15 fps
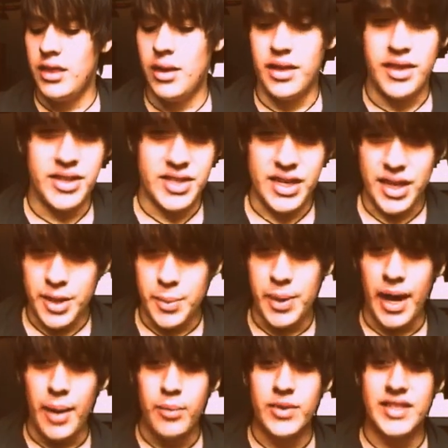there's another
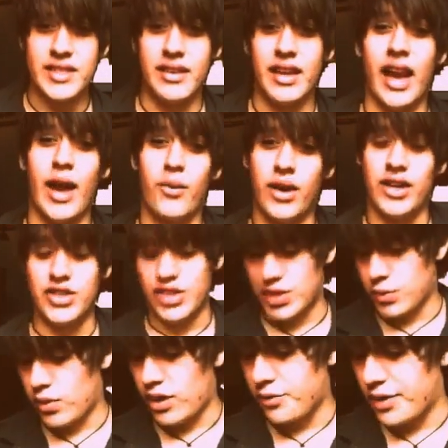problem with saying I want
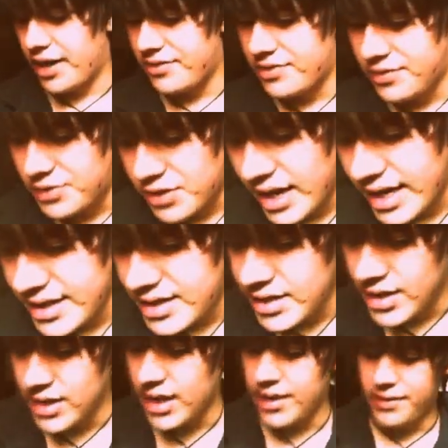just one weft of dreads,
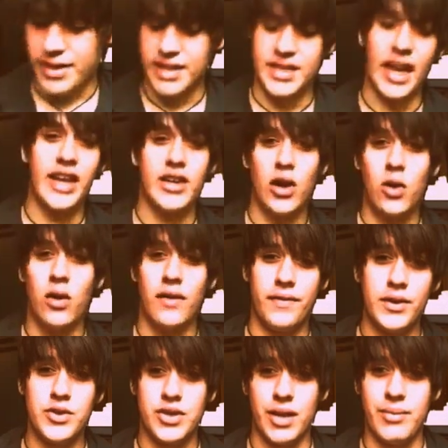because I know a
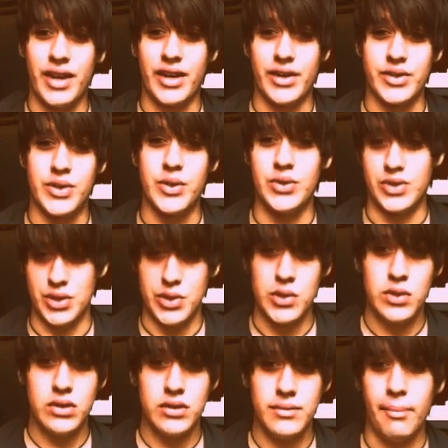few dread makers who
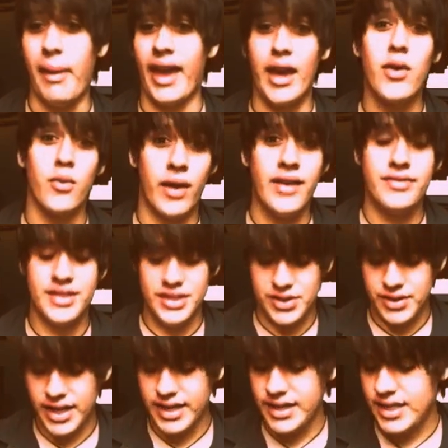do make wefted
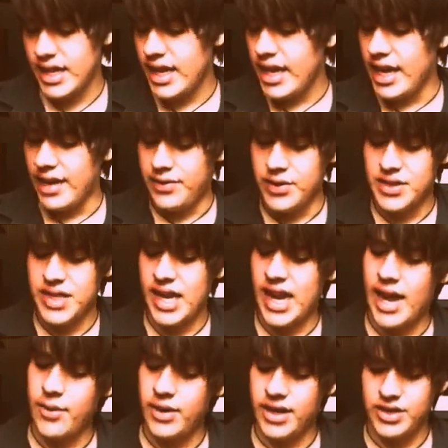dreads. If you say
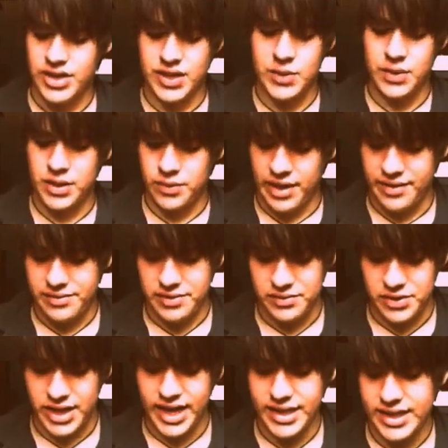I want just one weft
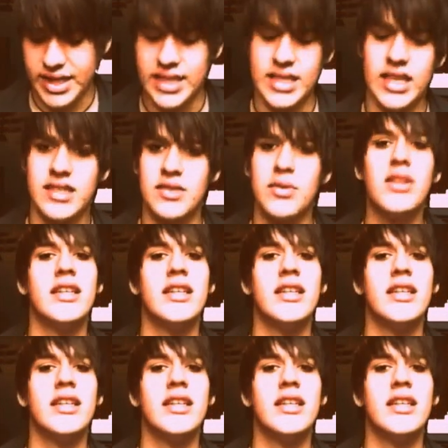of dreads, it doesn't